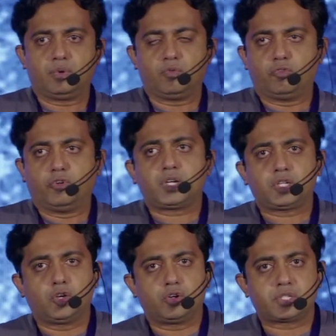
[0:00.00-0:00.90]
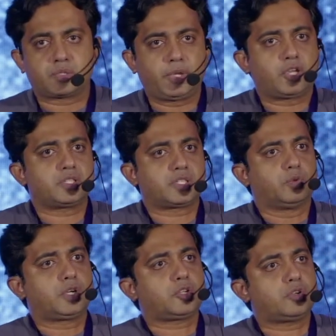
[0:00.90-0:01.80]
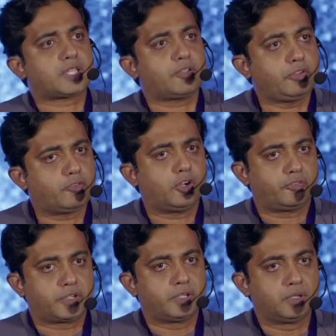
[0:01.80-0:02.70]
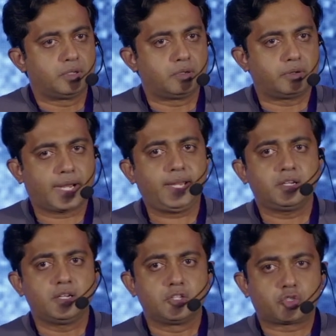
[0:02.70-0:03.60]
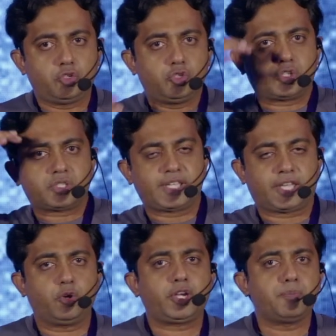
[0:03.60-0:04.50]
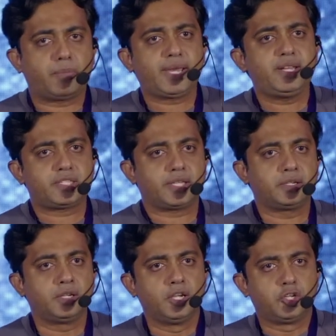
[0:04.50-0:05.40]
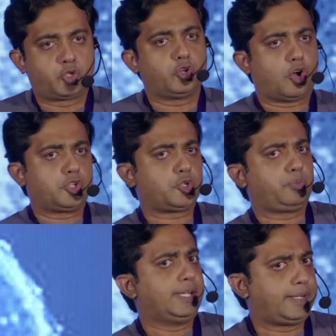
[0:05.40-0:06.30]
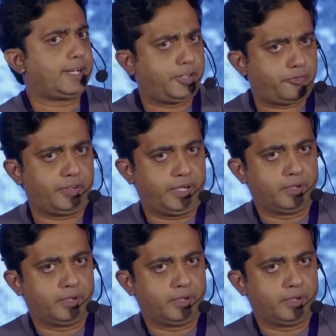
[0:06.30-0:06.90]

workloads, because the workloads have evolved, right? So your security mindset should also be a little different,